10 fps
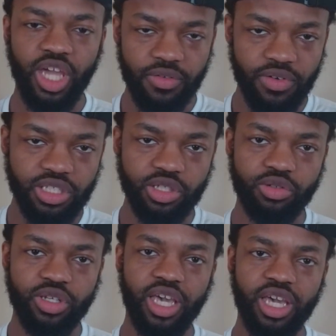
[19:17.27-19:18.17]
every
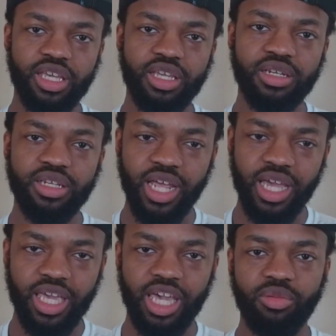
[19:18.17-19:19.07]
single day that I
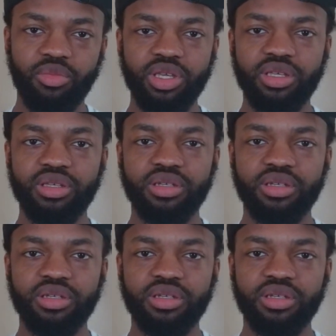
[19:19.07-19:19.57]
can be.